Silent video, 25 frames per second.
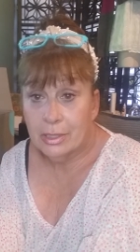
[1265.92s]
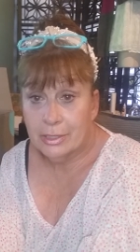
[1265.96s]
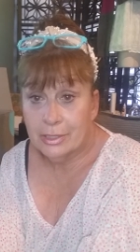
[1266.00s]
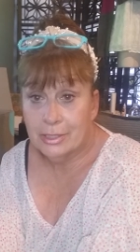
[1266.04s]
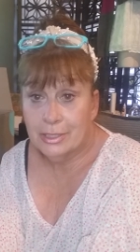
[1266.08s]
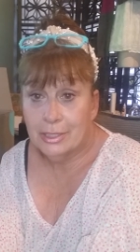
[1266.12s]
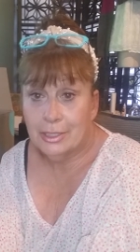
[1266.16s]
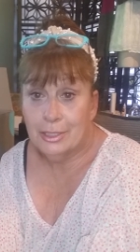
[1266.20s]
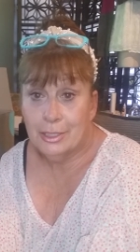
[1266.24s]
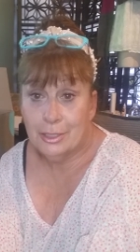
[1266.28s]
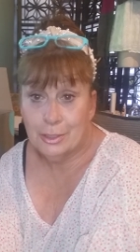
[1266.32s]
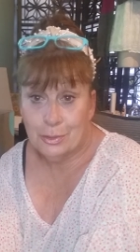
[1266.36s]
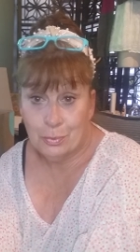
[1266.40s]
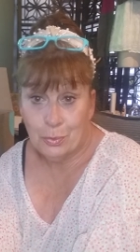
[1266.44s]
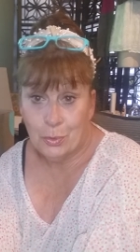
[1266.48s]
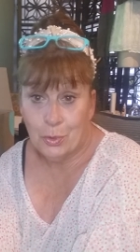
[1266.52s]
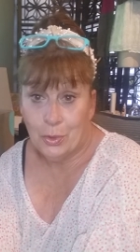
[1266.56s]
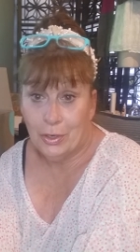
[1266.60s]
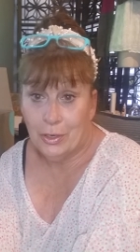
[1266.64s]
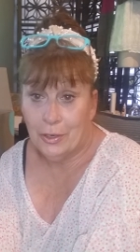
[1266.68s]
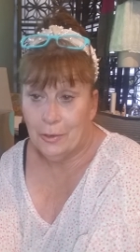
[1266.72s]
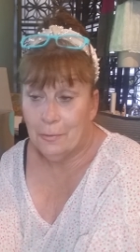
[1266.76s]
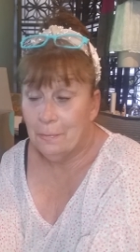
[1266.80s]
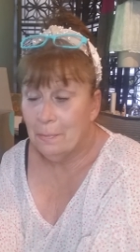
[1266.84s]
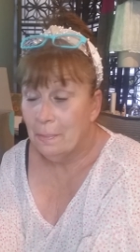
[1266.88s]
listed this
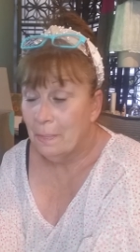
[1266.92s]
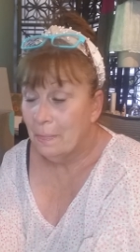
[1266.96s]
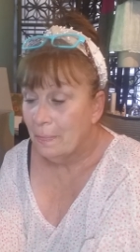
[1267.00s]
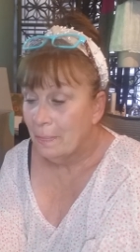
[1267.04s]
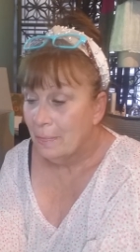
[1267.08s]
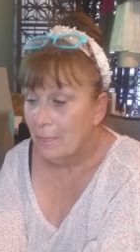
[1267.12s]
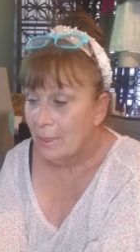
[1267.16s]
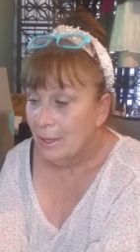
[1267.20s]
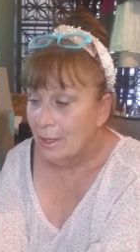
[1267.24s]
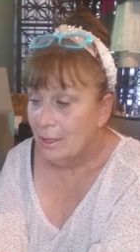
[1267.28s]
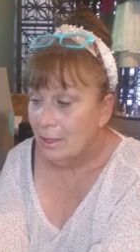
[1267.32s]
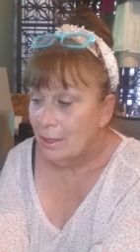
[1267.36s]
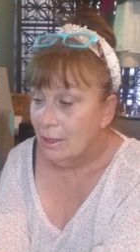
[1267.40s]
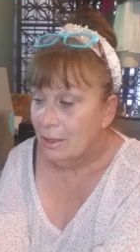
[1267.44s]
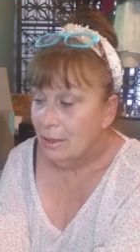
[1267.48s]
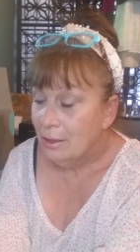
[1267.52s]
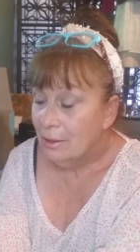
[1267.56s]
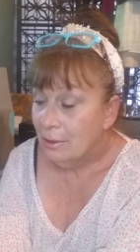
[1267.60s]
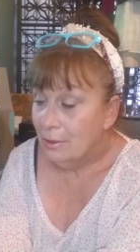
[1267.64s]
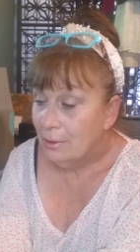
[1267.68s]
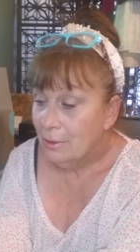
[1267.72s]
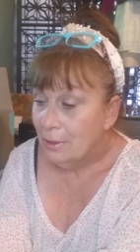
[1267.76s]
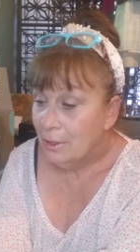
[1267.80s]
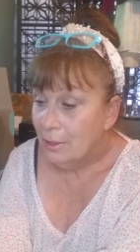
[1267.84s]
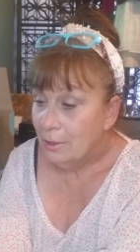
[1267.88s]
morning.
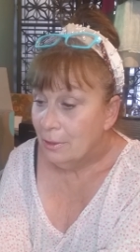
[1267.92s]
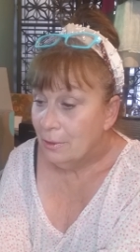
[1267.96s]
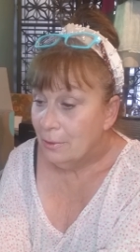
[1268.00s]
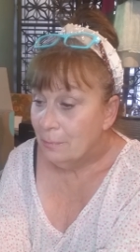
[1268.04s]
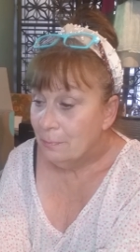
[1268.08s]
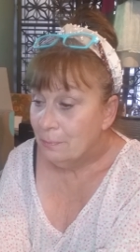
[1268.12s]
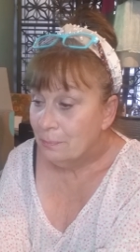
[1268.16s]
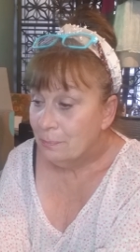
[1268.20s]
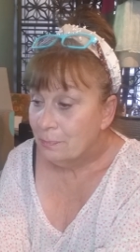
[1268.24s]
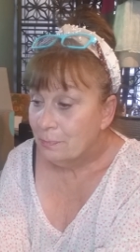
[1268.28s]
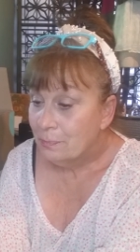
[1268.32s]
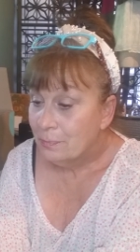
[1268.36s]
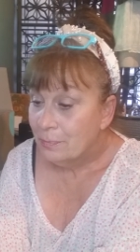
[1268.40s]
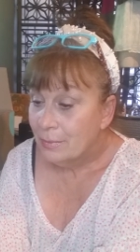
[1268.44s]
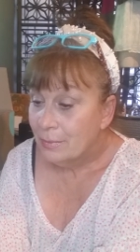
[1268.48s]
Um,